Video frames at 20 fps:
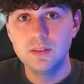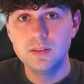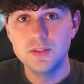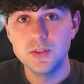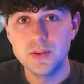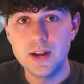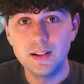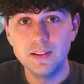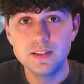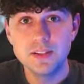So
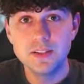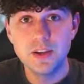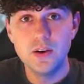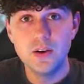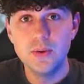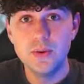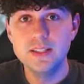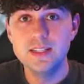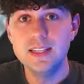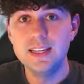now let's
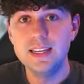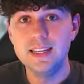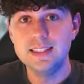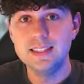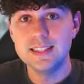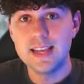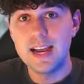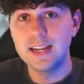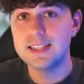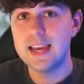go into the
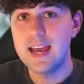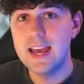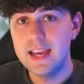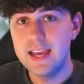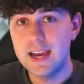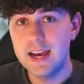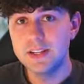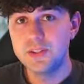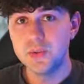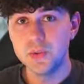exact
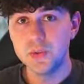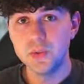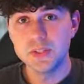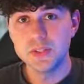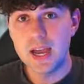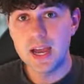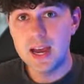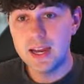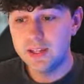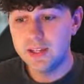AI tools
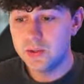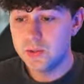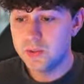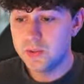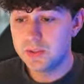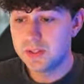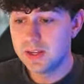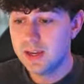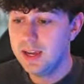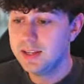I
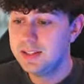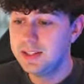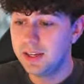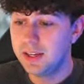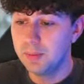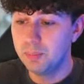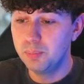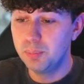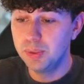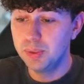used to
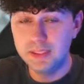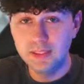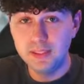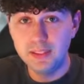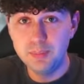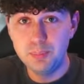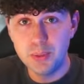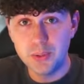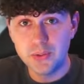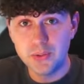completely
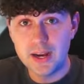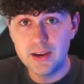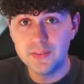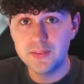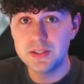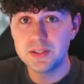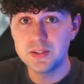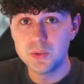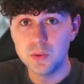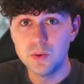build out
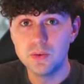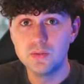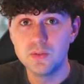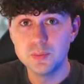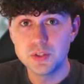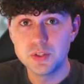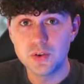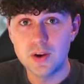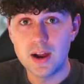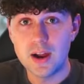this store from
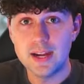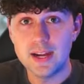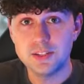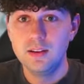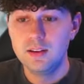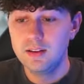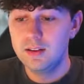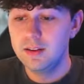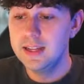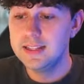
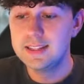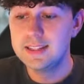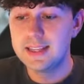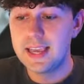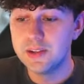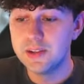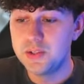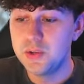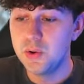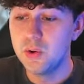scratch and
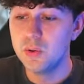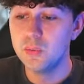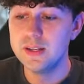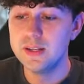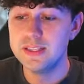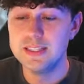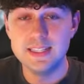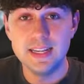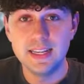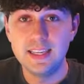scale to a
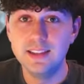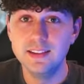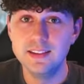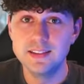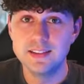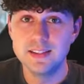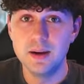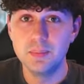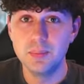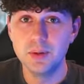
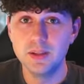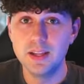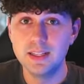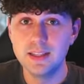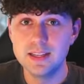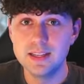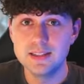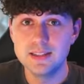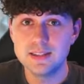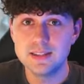ridiculous number like
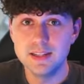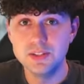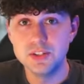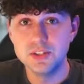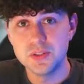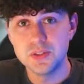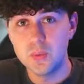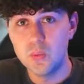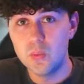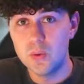this in
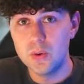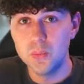just 1